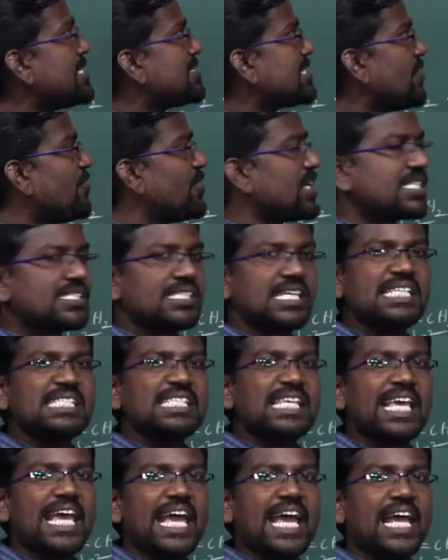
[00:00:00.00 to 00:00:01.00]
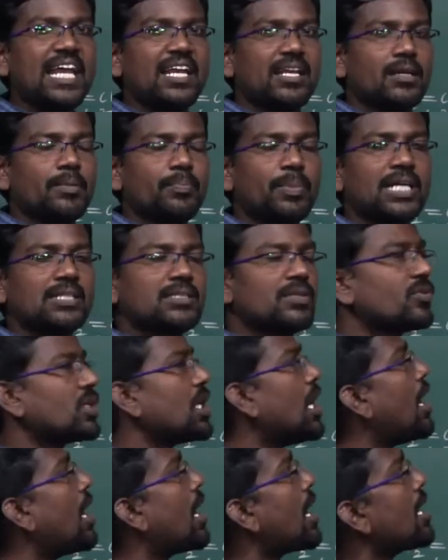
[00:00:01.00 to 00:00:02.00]
suffix is ane because of
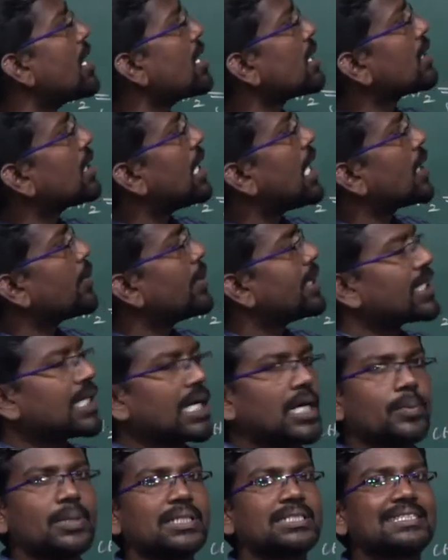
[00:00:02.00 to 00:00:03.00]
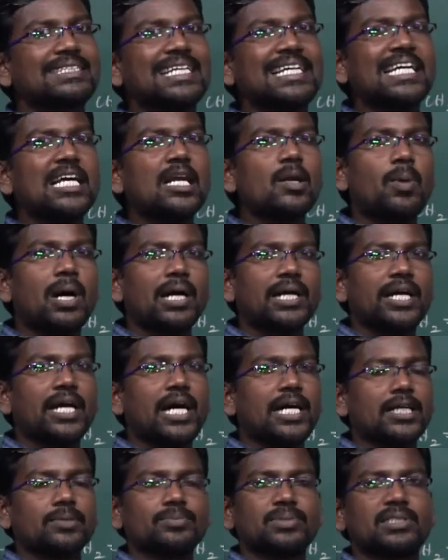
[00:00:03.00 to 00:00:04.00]
all carbon-carbon single bonded
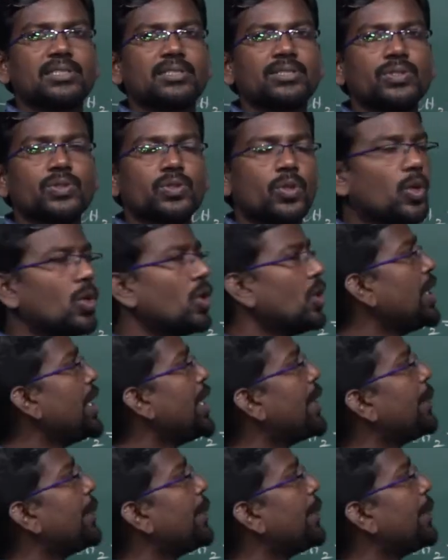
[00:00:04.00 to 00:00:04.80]
atoms. So